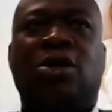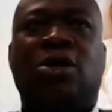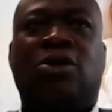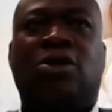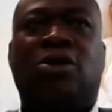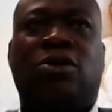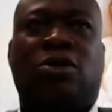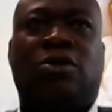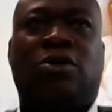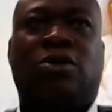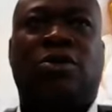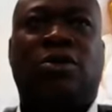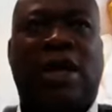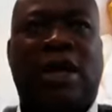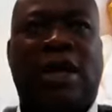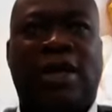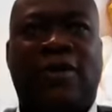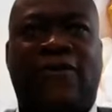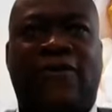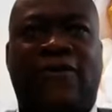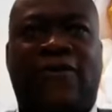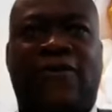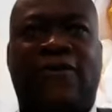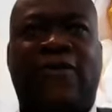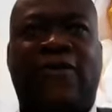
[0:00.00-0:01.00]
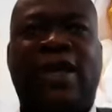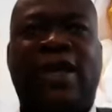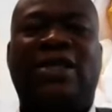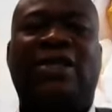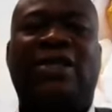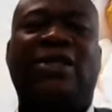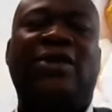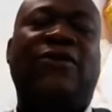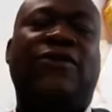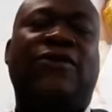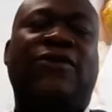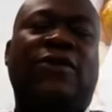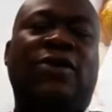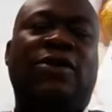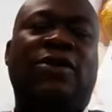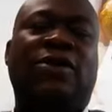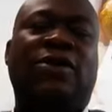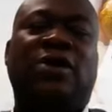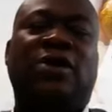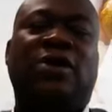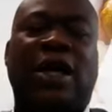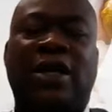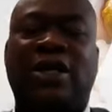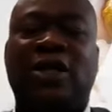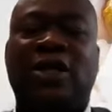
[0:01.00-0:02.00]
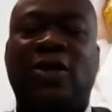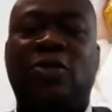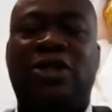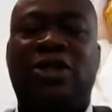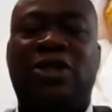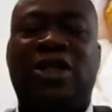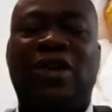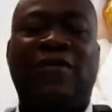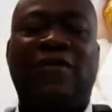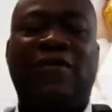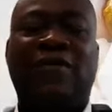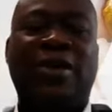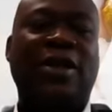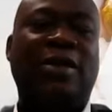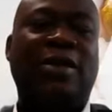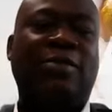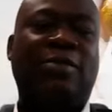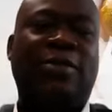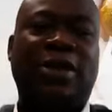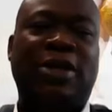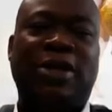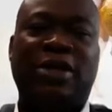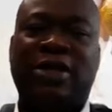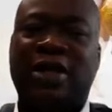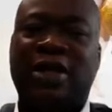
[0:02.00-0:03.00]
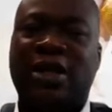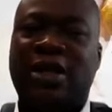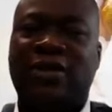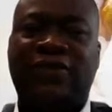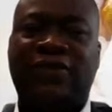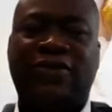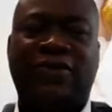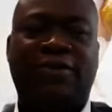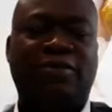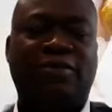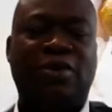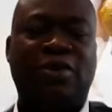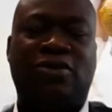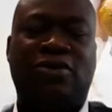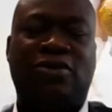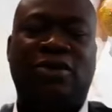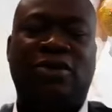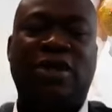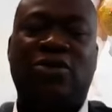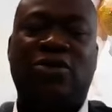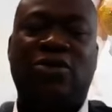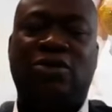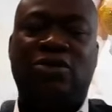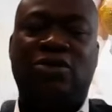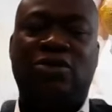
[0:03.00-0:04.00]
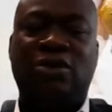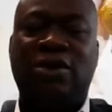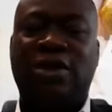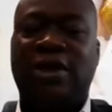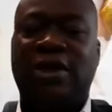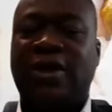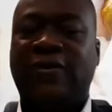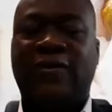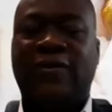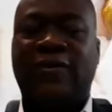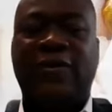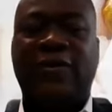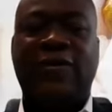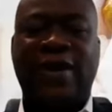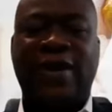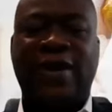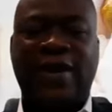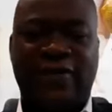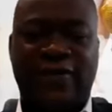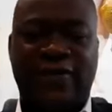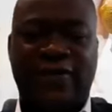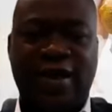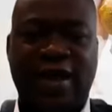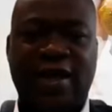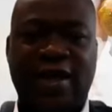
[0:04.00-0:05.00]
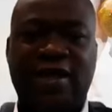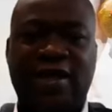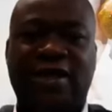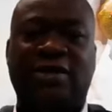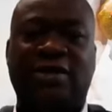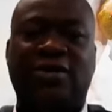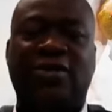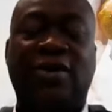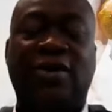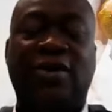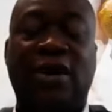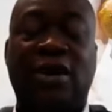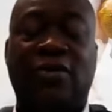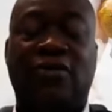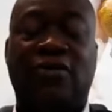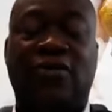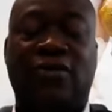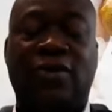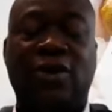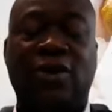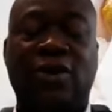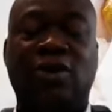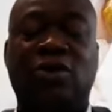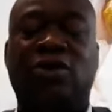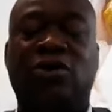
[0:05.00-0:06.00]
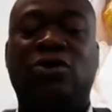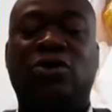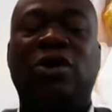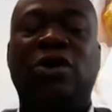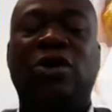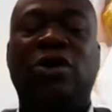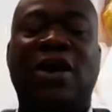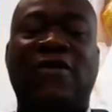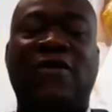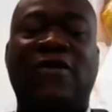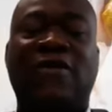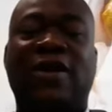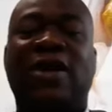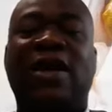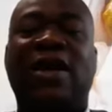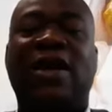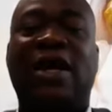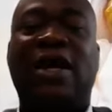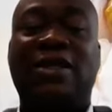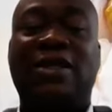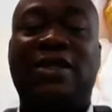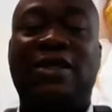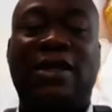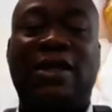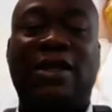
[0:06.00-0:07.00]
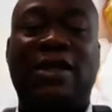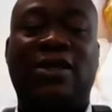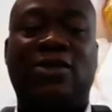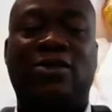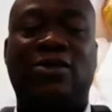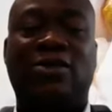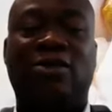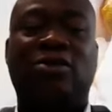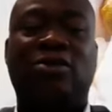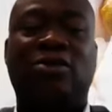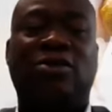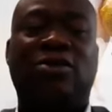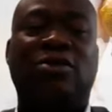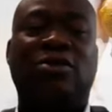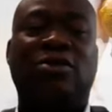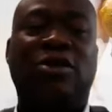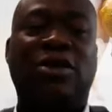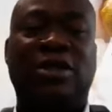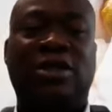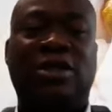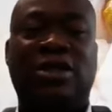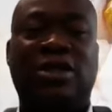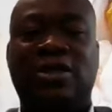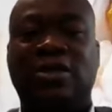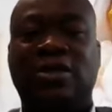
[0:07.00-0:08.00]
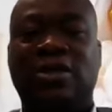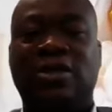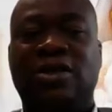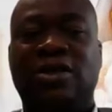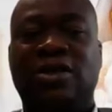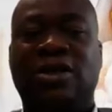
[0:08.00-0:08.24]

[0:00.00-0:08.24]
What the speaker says: So first and first, you must have been in business between 2, 3, 4, 5 years, you know, for you to have access to this